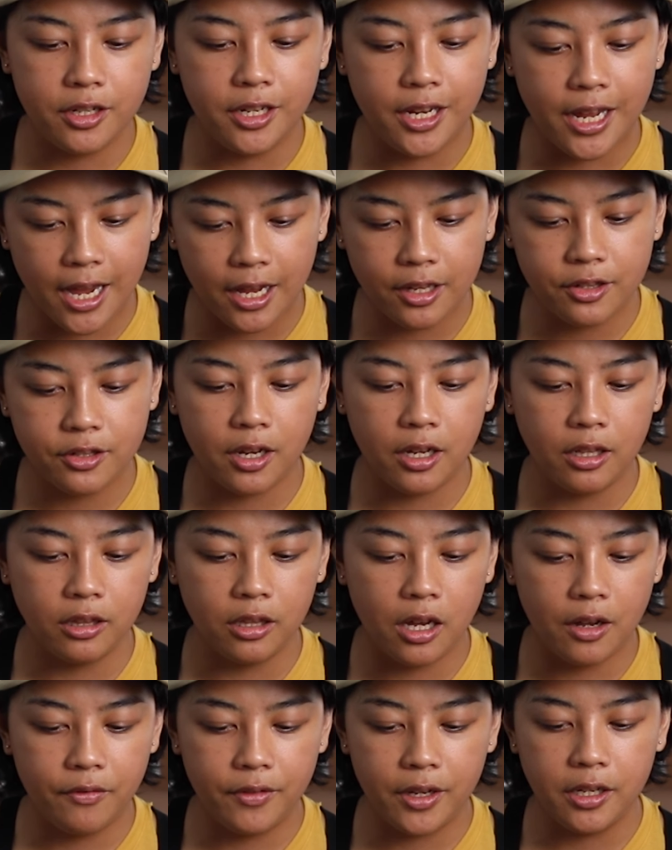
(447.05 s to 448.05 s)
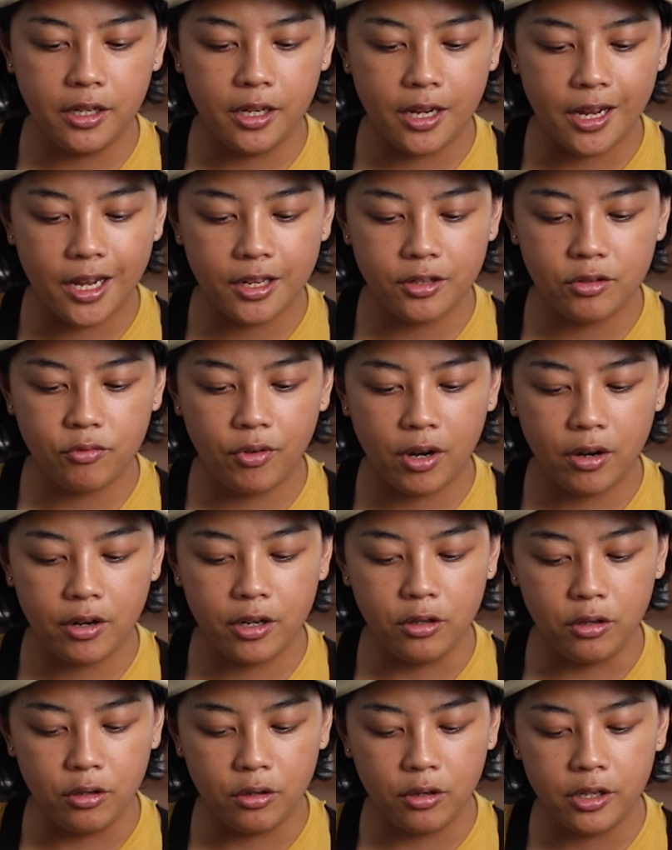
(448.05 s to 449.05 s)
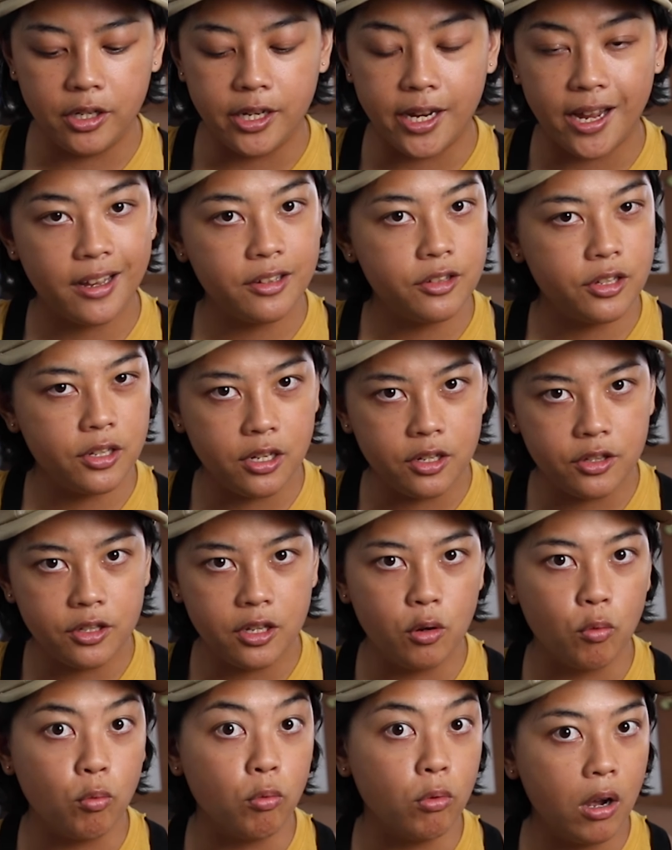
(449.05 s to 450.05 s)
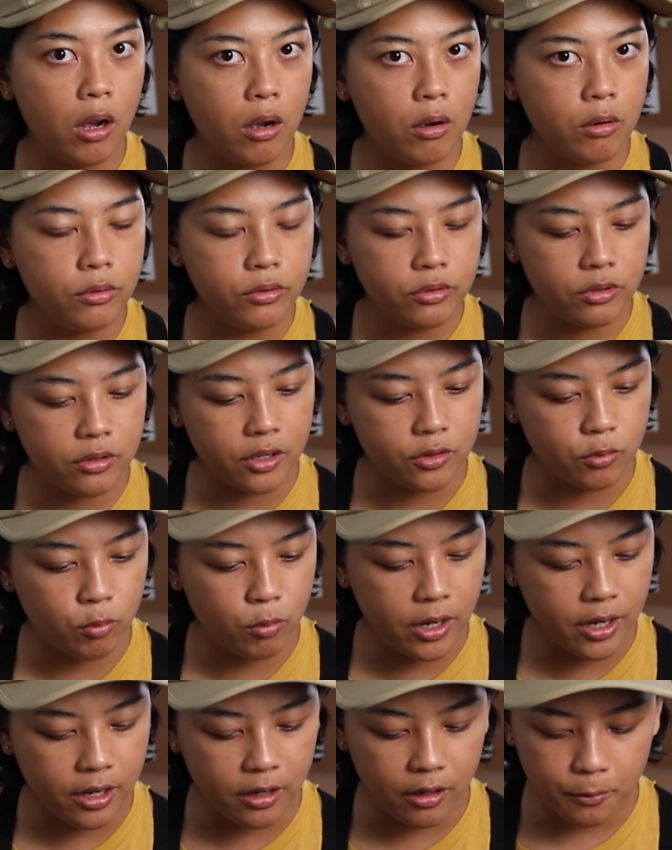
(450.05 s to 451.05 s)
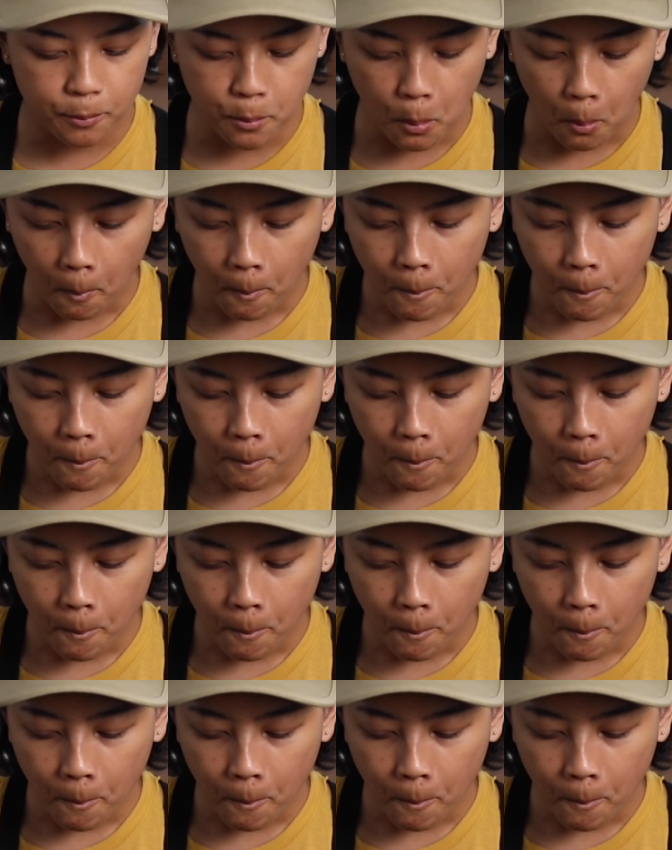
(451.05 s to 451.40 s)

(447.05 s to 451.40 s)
Yes, I love it. Yes, very good. Yes, easy to roast as well,